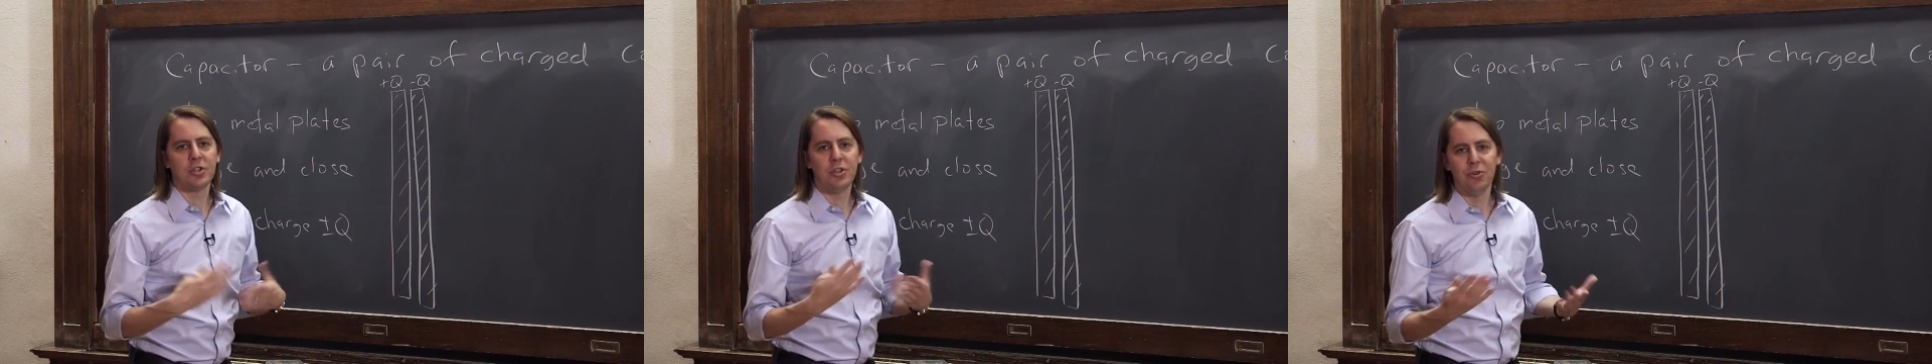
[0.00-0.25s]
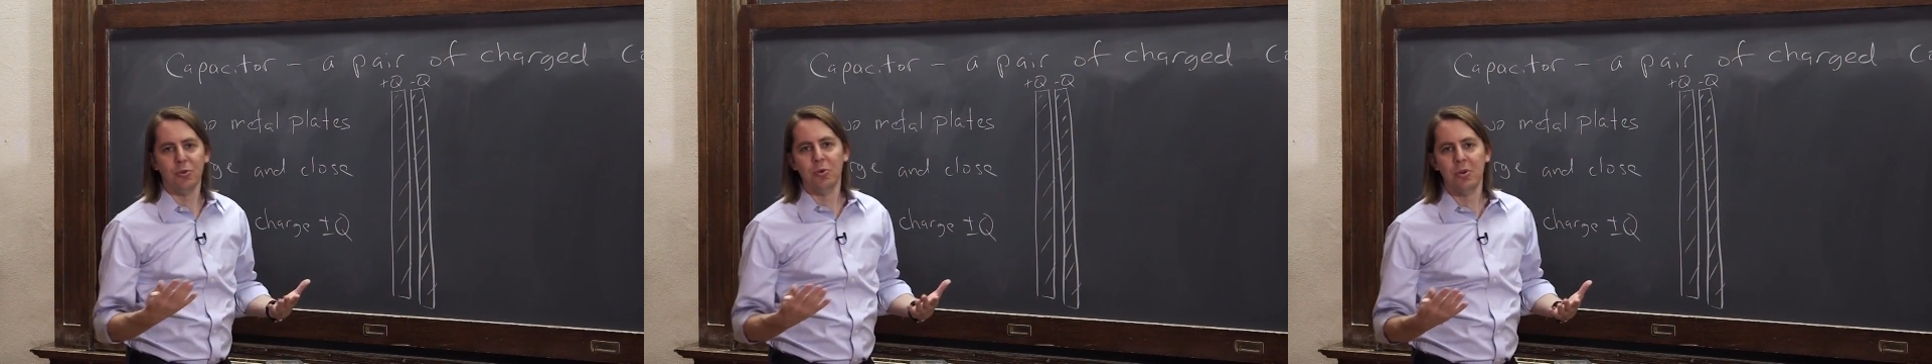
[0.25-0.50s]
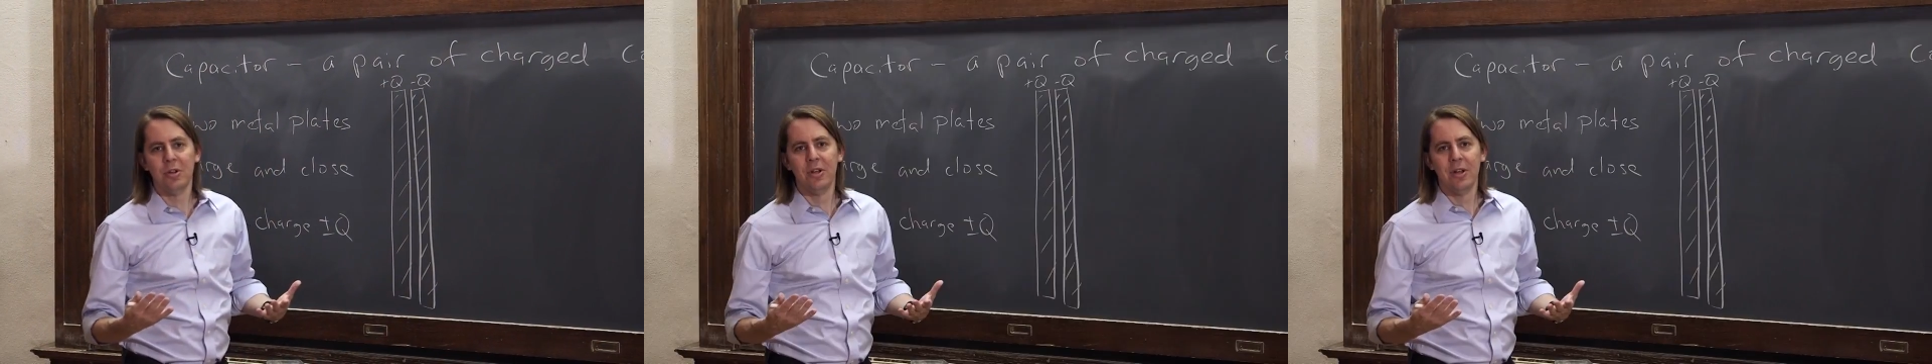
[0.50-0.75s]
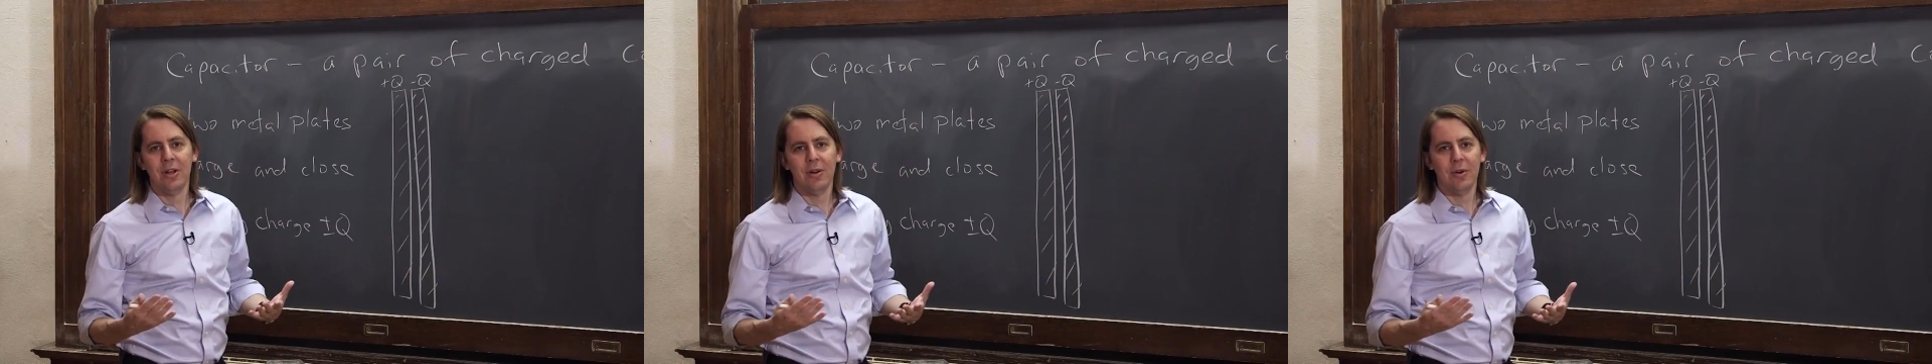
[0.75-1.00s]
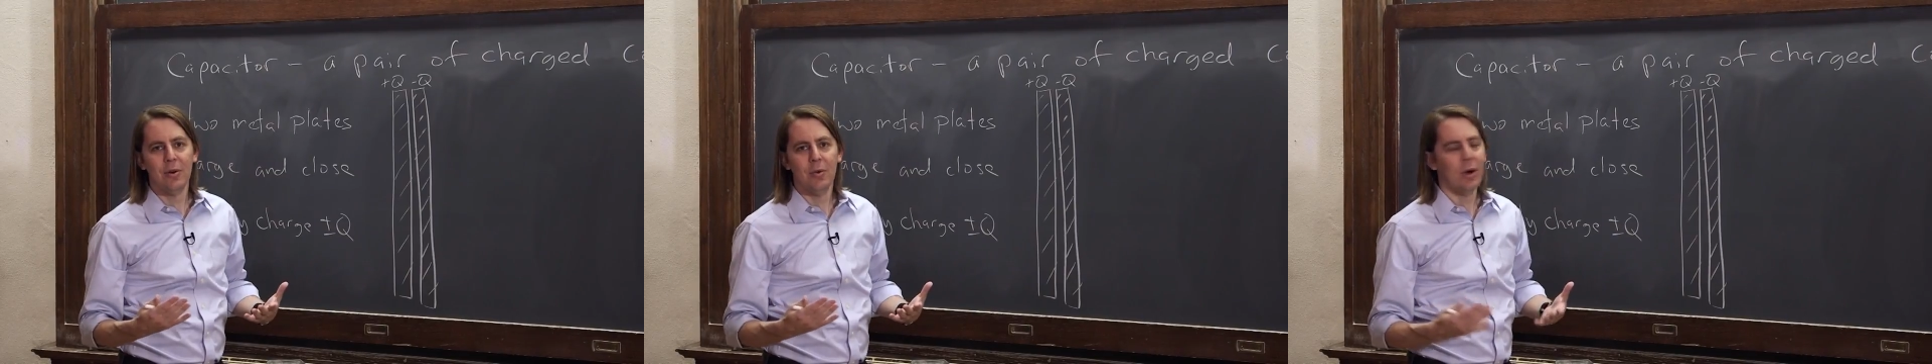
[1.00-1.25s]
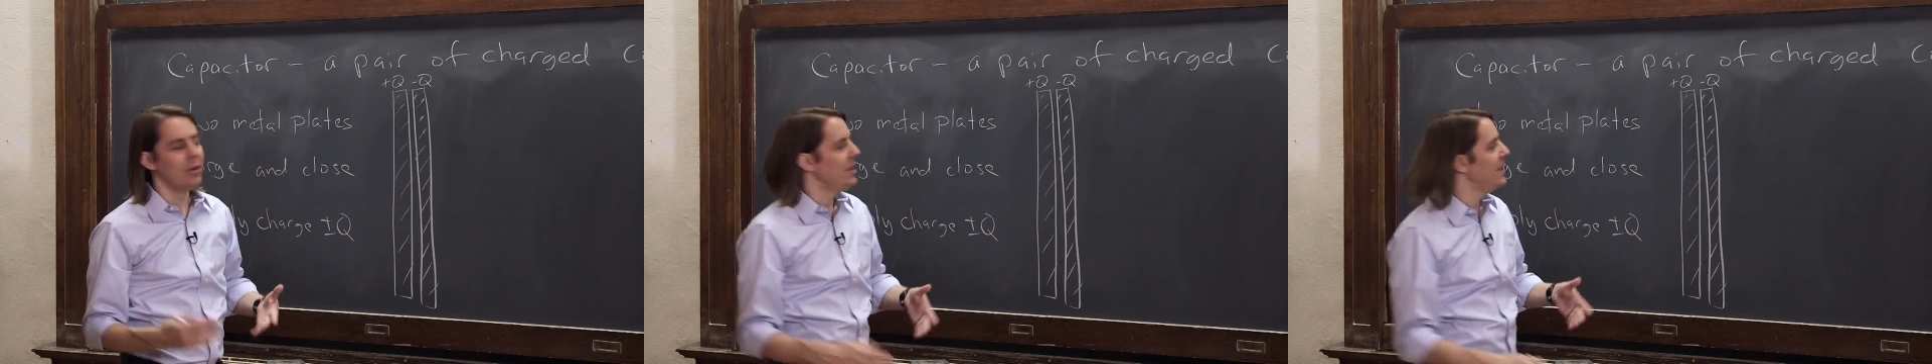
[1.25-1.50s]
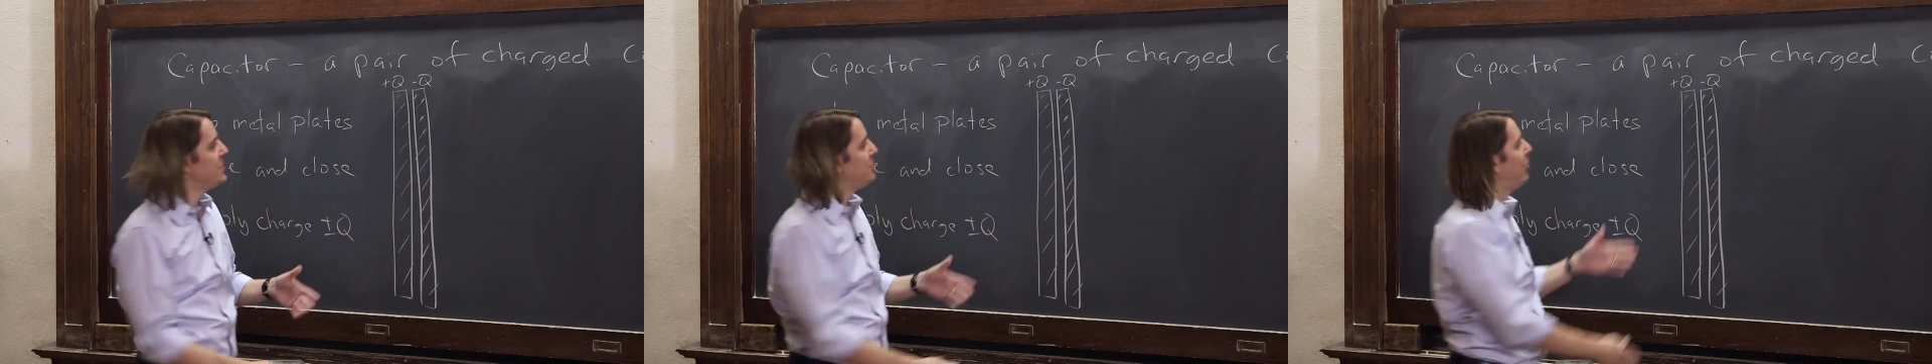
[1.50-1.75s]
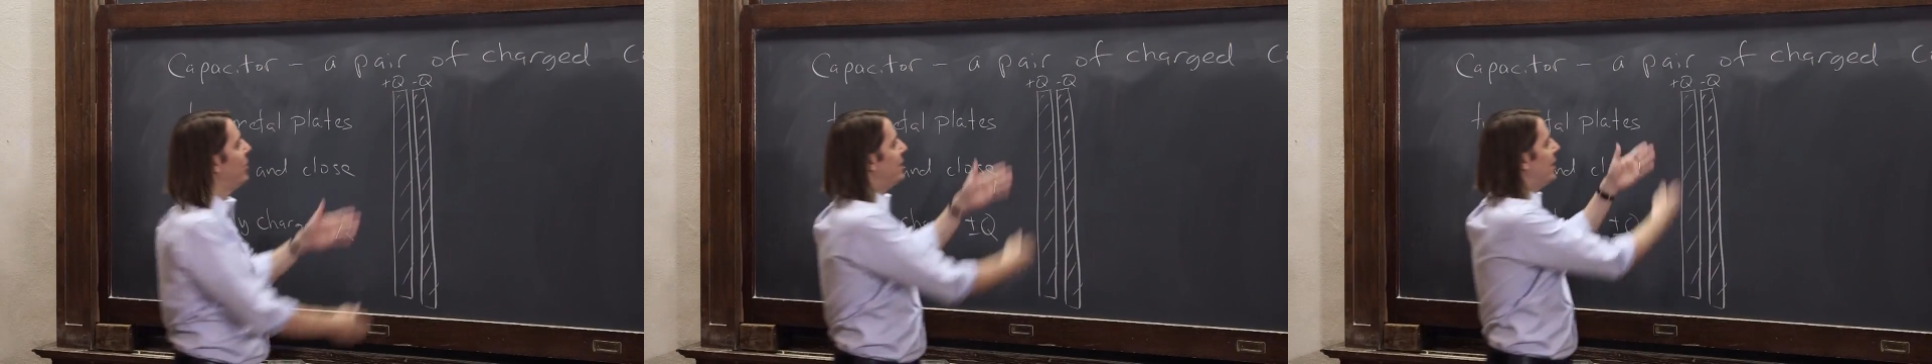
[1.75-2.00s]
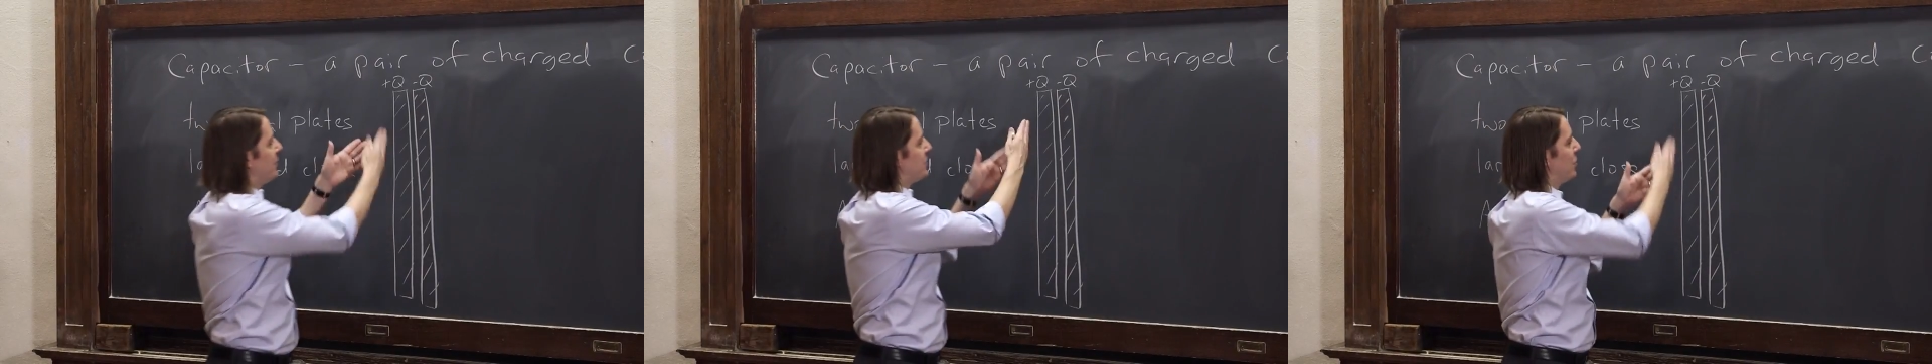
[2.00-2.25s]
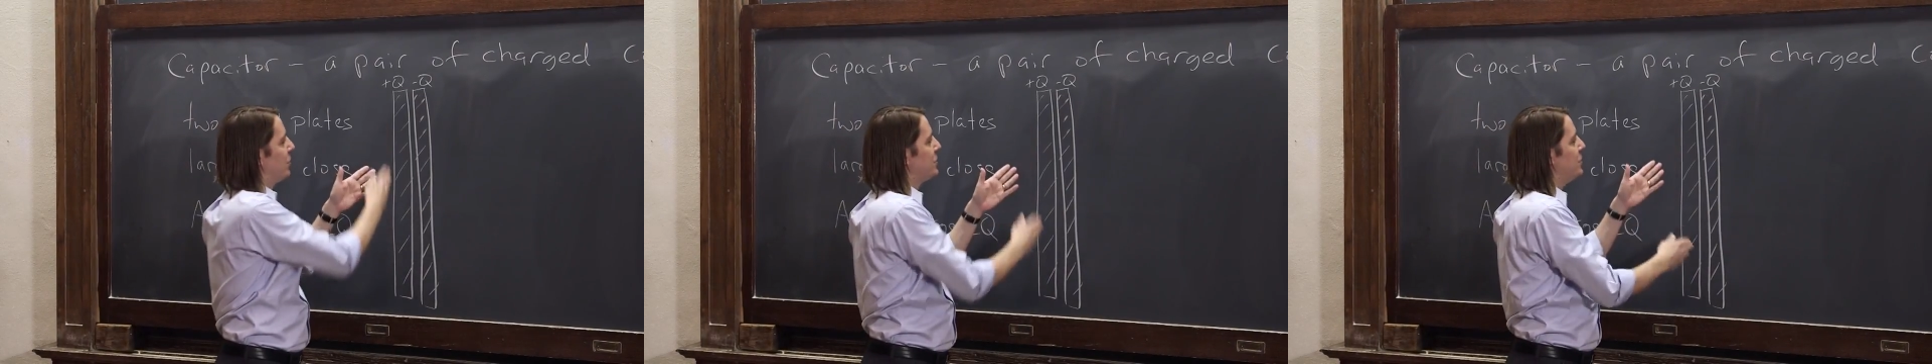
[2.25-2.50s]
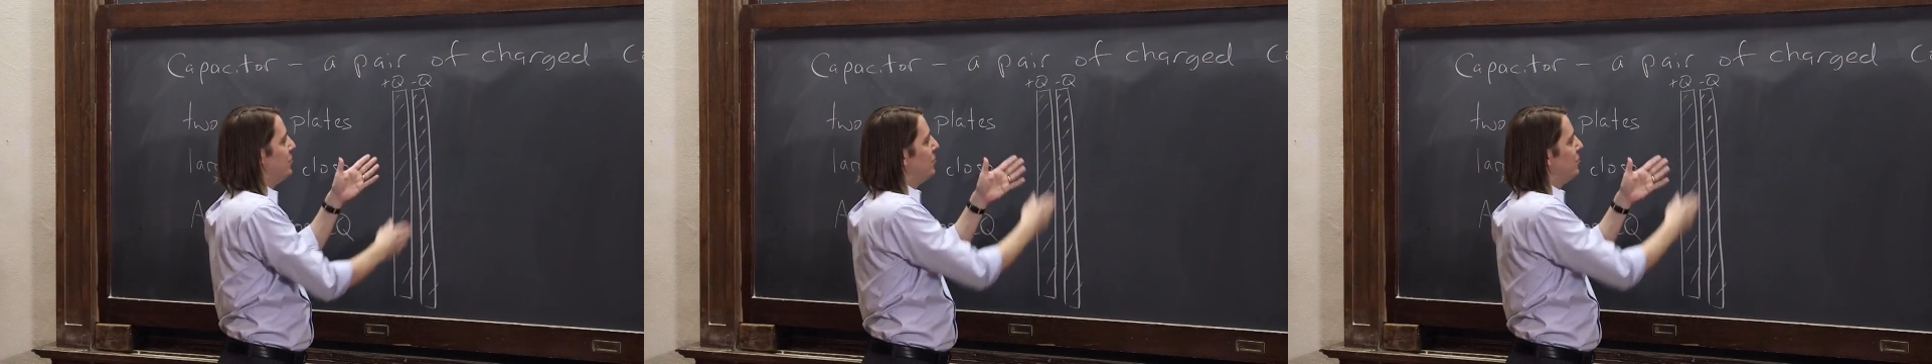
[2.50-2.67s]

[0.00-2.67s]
Q, well, each plate has charge Q.